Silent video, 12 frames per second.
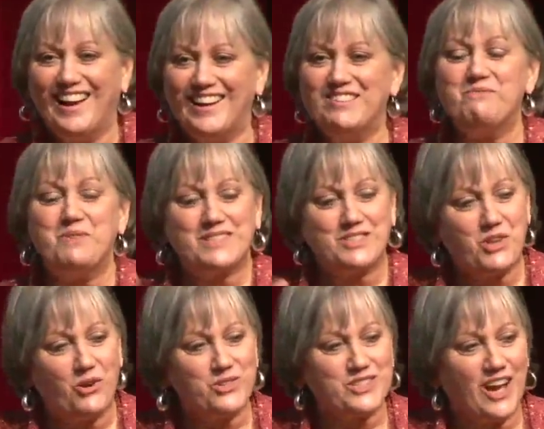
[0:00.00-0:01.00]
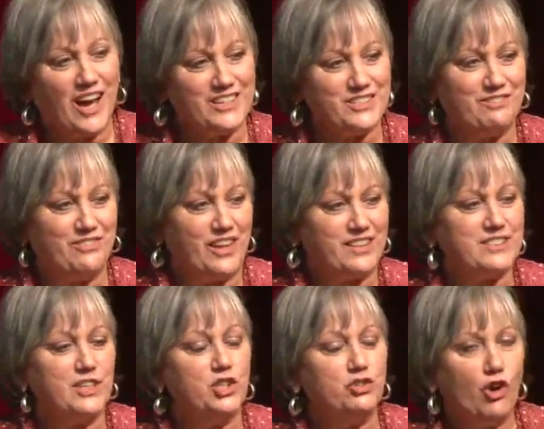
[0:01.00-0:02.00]
But it's those kinds of things
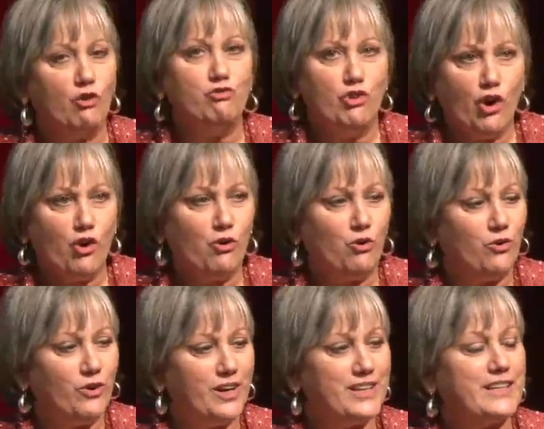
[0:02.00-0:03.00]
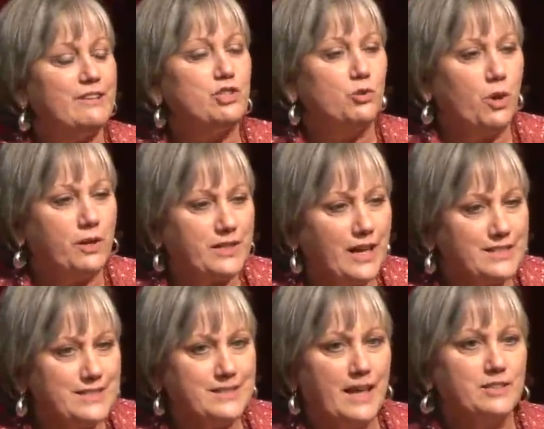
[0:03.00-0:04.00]
that you don't know. It gives you a, a
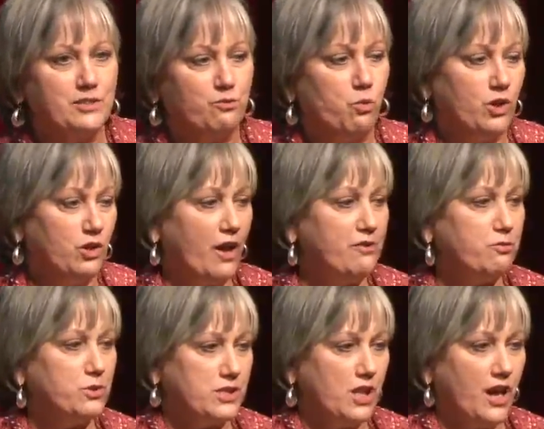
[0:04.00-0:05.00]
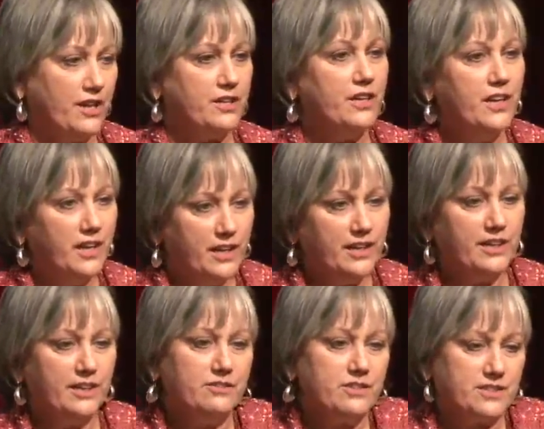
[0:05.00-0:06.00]
sense of what life was like
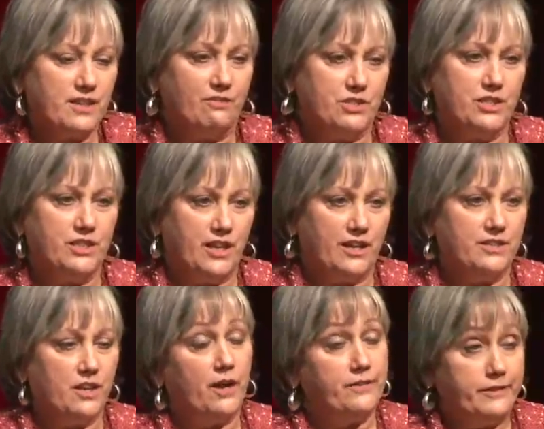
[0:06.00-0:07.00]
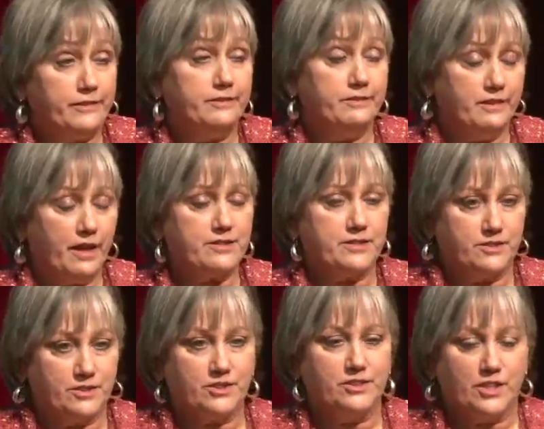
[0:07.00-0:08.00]
in the seventeen eighty-nine in
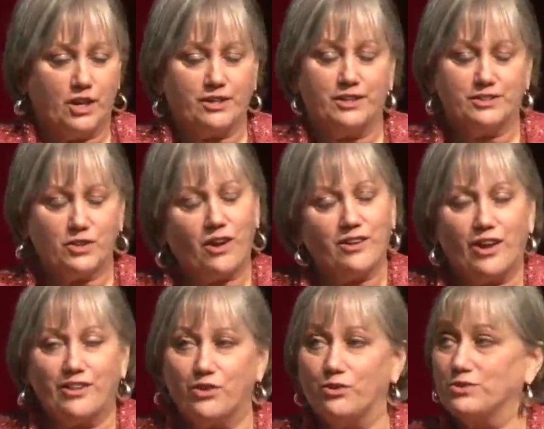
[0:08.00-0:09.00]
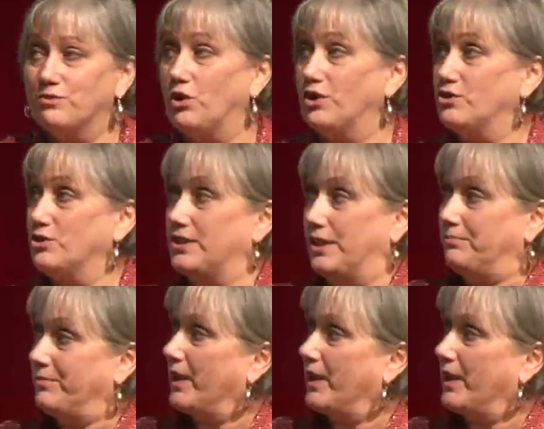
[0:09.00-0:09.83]
Lexington, Kentucky. So I, I thought it was very interesting.